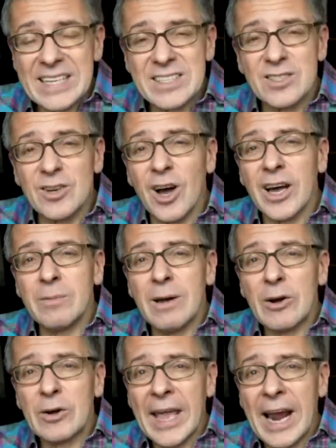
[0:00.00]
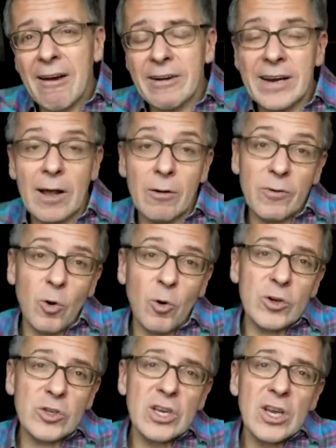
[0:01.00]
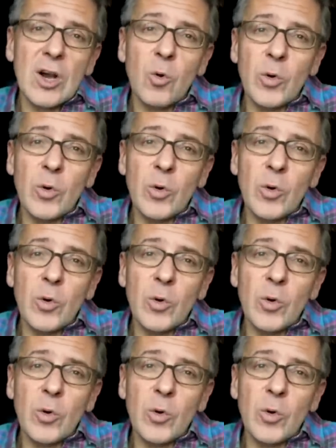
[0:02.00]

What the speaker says: It's not about carrot. Now, of course,